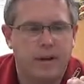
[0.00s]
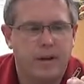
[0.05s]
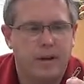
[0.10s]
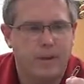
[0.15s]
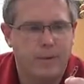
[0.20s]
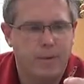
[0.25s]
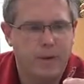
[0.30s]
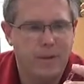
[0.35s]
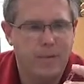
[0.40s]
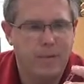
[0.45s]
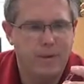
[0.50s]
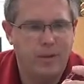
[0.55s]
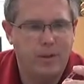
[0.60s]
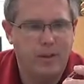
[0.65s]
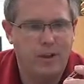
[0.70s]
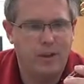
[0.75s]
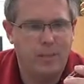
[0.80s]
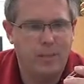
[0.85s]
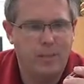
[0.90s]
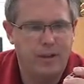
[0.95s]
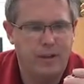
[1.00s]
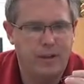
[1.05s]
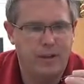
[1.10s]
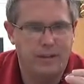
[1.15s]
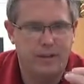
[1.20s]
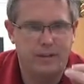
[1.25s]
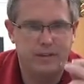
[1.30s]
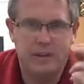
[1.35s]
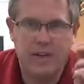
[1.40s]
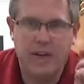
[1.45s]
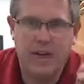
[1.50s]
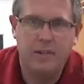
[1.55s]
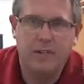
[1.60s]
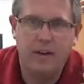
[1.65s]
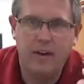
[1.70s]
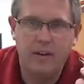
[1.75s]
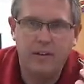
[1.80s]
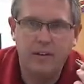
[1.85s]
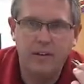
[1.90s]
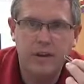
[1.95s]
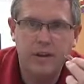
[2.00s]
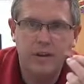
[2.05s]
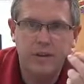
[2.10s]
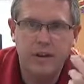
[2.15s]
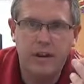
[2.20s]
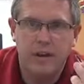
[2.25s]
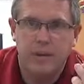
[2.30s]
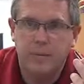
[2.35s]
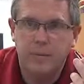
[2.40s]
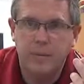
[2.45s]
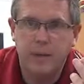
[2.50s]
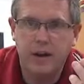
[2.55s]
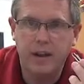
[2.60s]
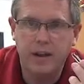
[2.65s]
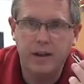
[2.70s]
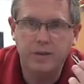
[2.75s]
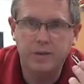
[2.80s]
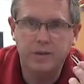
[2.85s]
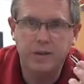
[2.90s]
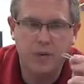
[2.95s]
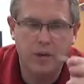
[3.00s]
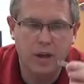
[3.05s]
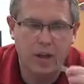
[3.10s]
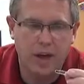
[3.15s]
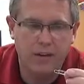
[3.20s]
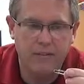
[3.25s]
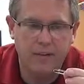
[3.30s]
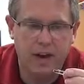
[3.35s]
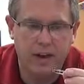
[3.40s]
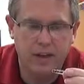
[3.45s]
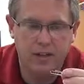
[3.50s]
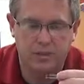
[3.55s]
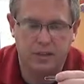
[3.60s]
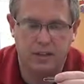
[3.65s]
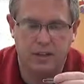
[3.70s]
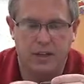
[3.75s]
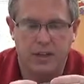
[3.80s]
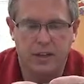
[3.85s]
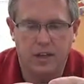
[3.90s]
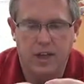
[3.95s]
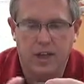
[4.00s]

The paper clip is not round like the penny, so we have actually